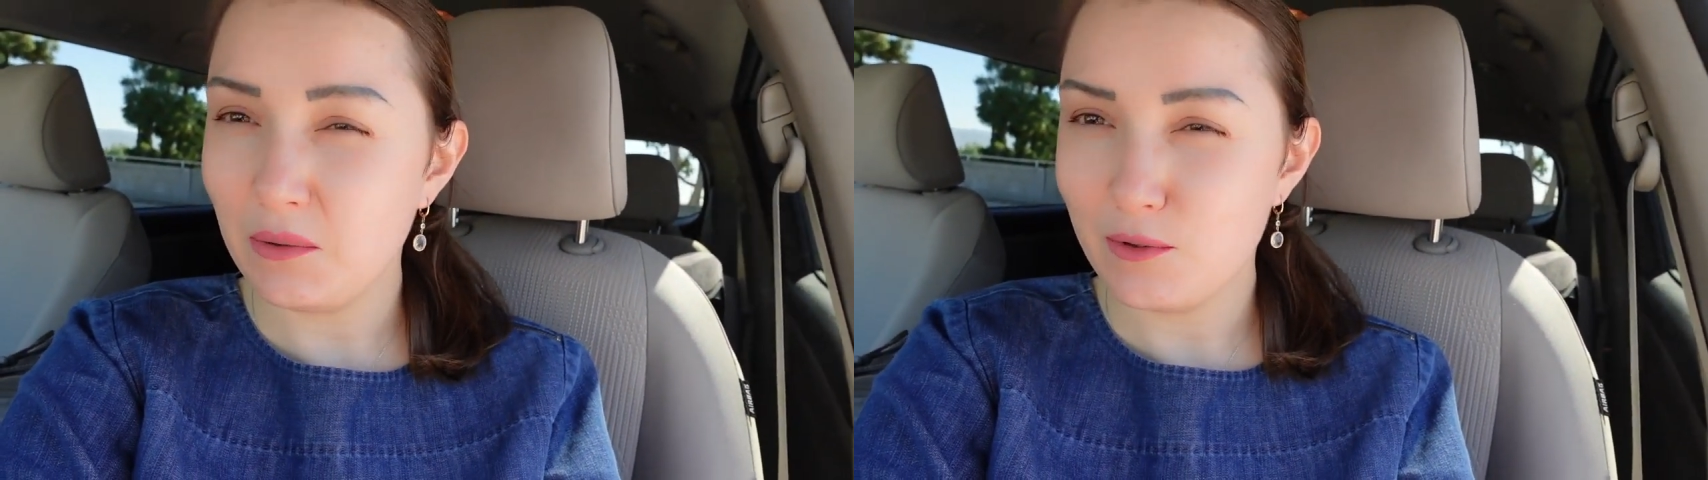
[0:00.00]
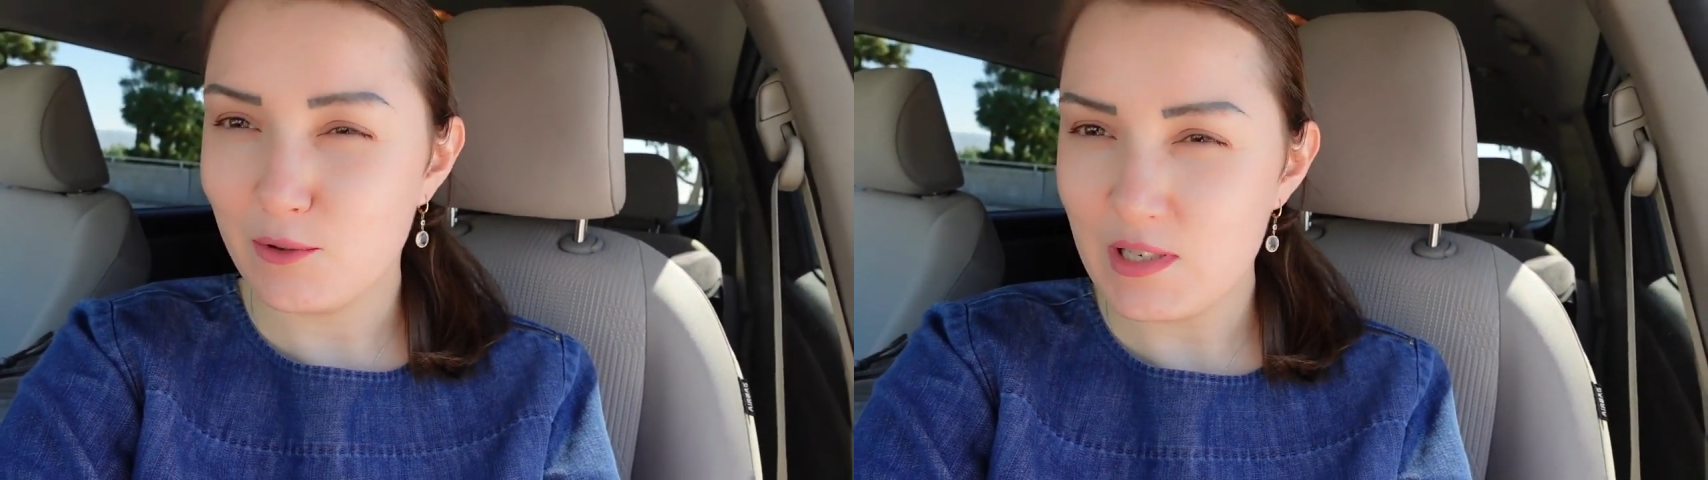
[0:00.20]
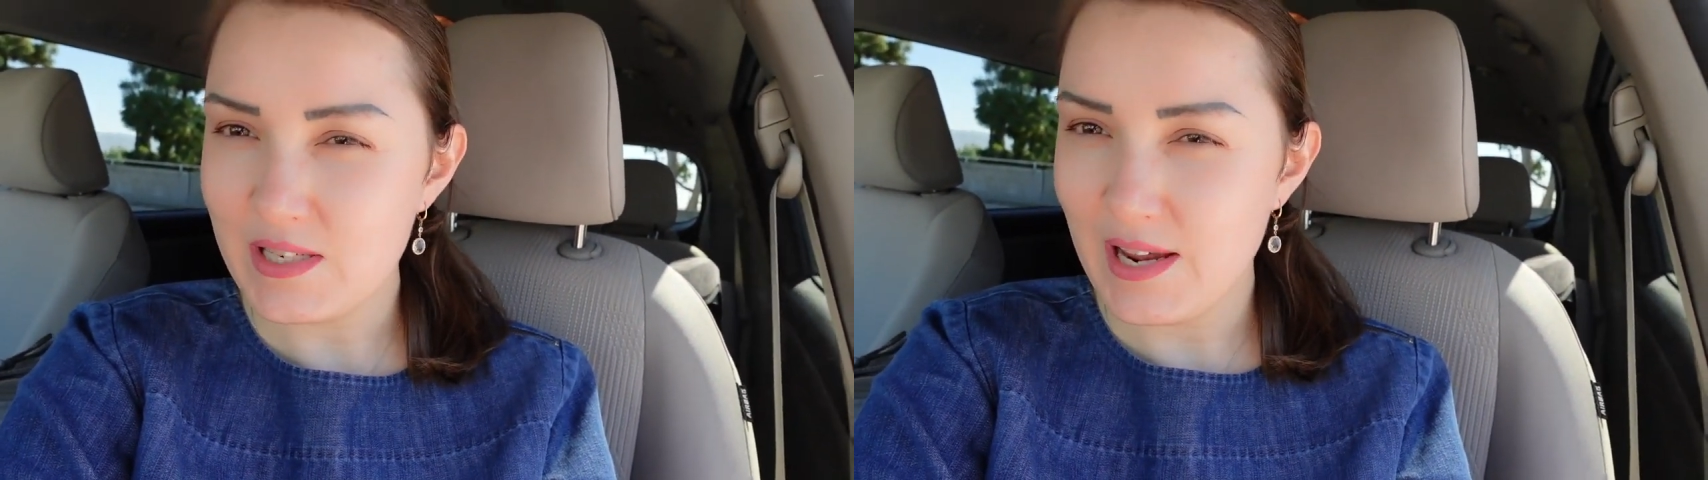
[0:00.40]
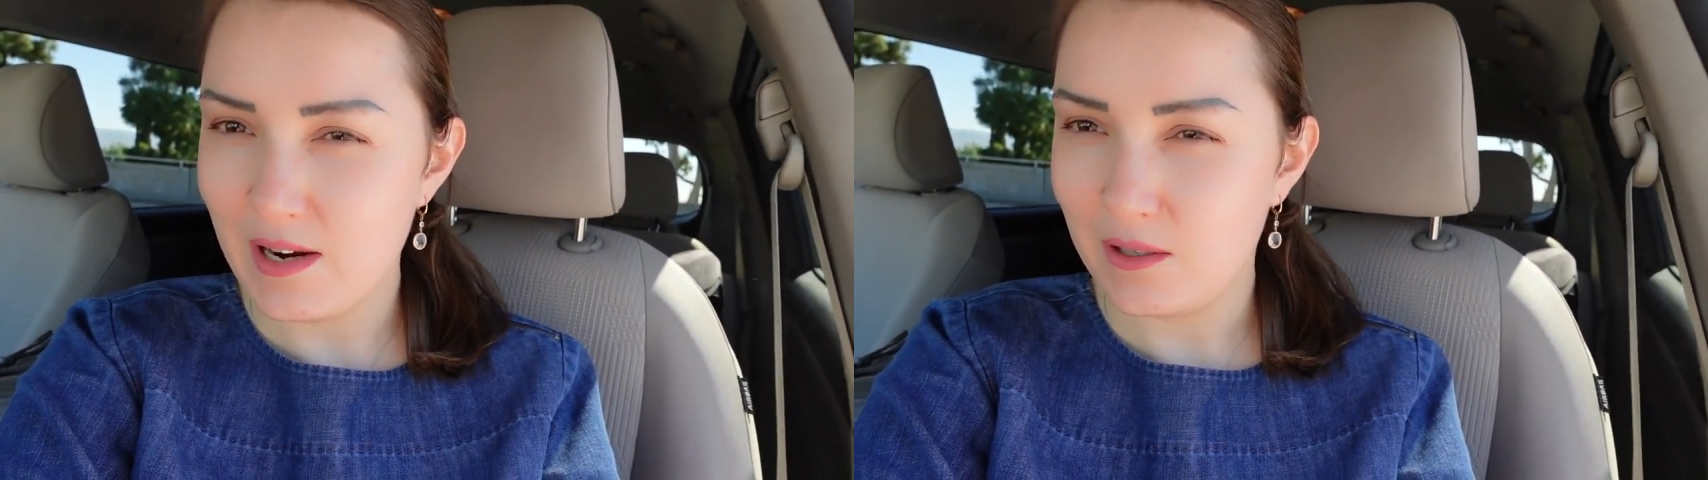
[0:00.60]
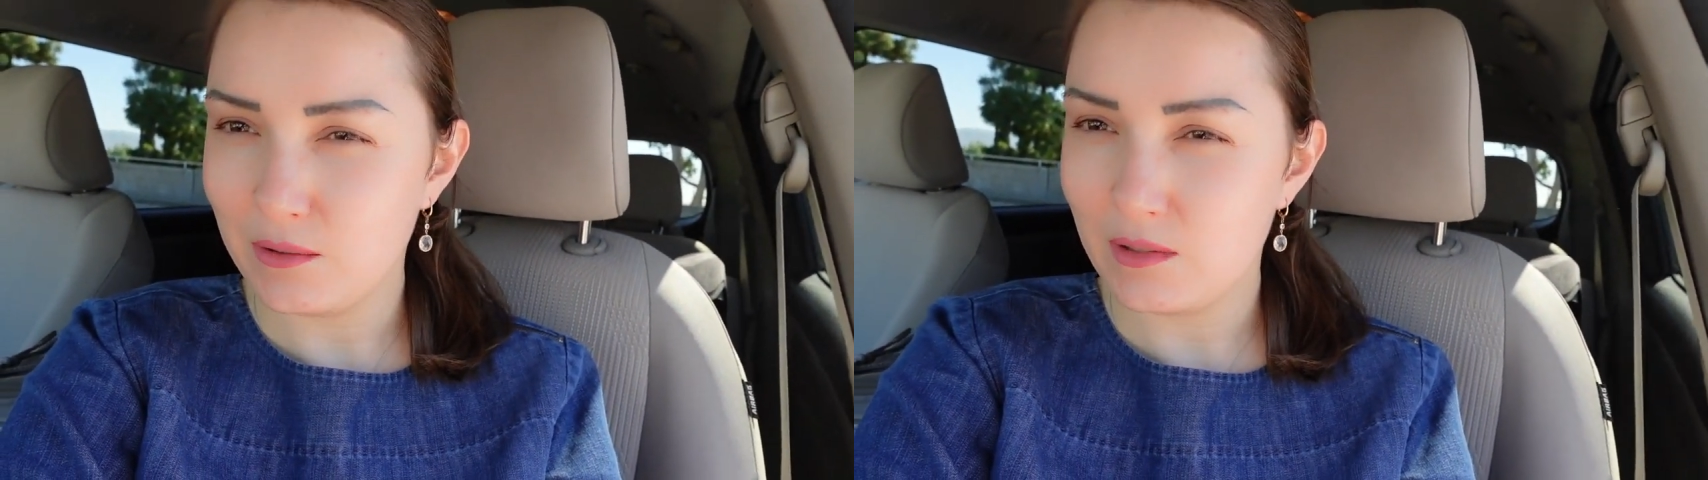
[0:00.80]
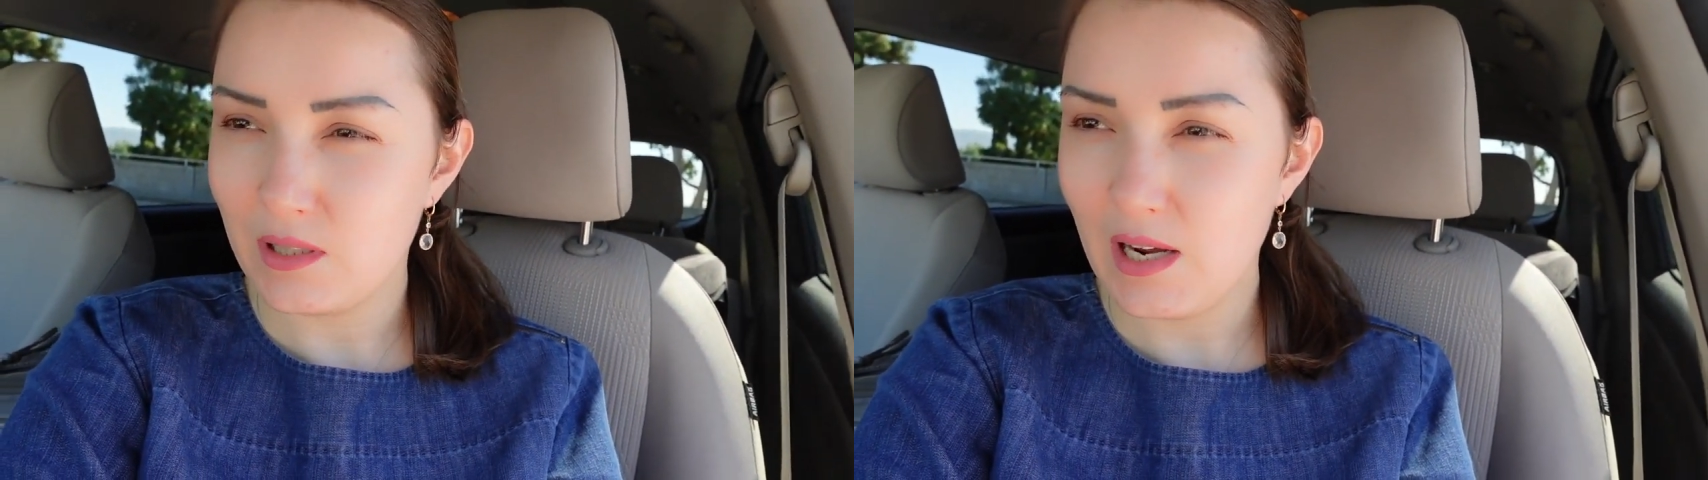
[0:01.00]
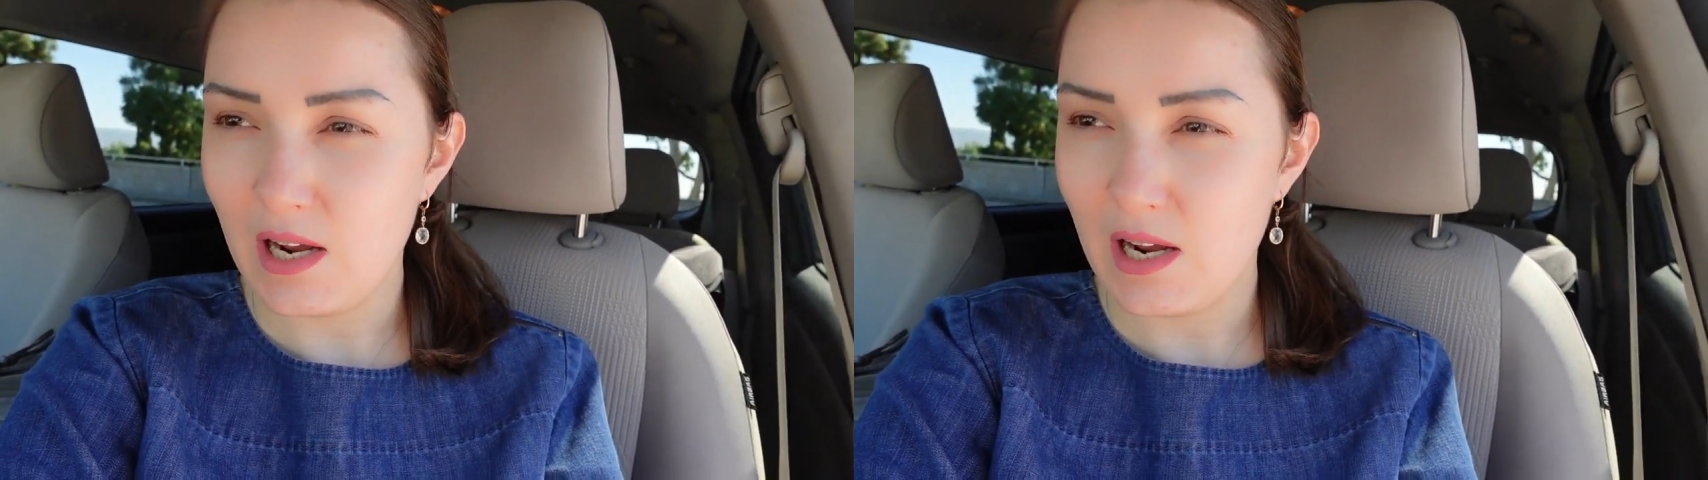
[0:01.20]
ultrasound.